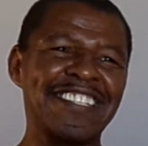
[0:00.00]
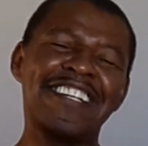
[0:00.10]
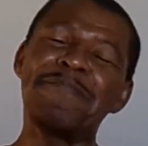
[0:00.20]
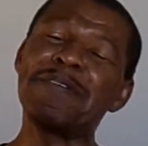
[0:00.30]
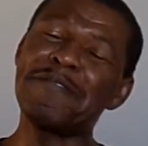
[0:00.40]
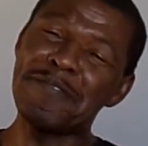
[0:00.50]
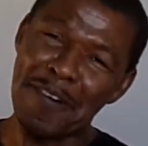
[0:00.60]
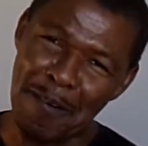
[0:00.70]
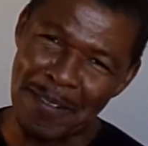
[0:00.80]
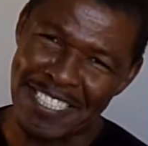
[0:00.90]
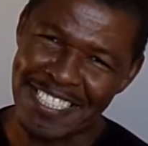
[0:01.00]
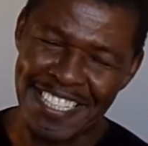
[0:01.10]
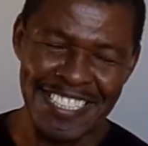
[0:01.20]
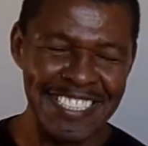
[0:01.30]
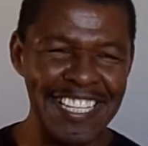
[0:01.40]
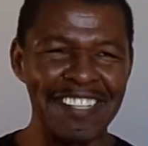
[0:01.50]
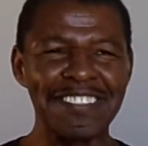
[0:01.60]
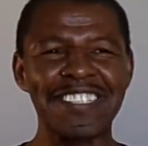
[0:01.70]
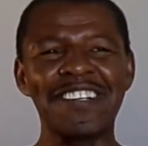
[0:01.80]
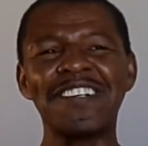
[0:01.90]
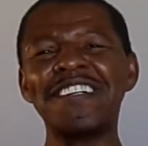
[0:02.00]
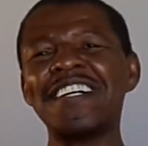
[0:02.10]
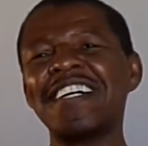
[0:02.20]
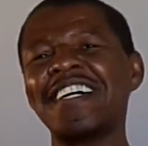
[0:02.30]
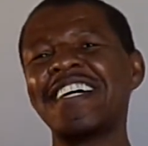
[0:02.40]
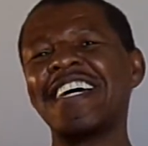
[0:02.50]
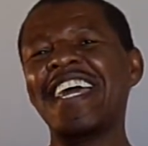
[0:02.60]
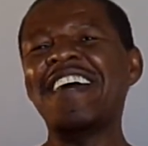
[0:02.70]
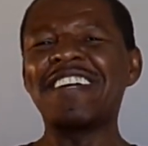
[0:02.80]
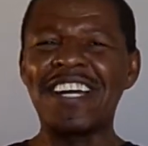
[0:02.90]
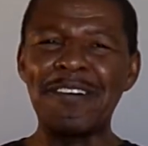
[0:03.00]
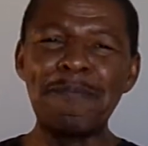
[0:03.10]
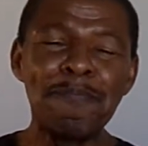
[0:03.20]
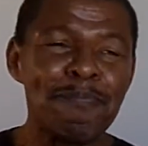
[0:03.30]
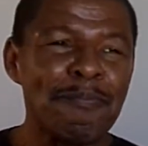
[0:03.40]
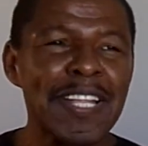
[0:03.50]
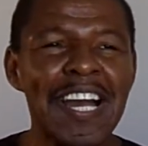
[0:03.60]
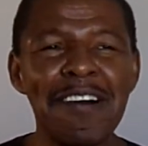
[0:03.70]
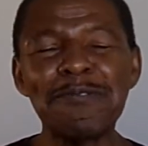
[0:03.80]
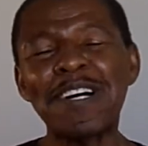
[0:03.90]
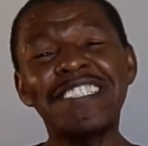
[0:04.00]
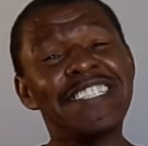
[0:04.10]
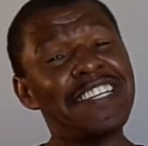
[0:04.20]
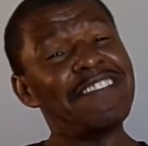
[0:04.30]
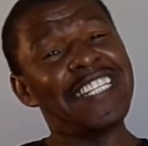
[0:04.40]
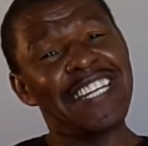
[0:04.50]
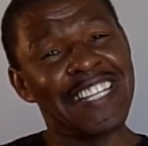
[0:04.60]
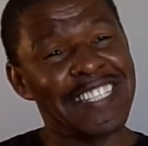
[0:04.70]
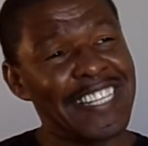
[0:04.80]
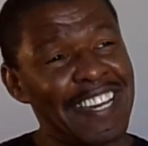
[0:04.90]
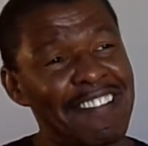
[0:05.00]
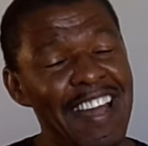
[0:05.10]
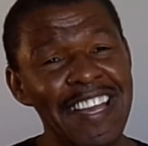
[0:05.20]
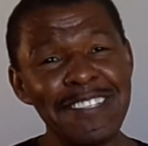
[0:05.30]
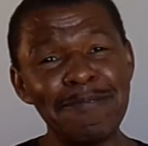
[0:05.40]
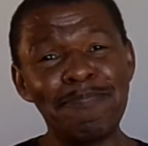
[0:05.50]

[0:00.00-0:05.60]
a performance in itself. So here we go. I was watching TV the other day, right?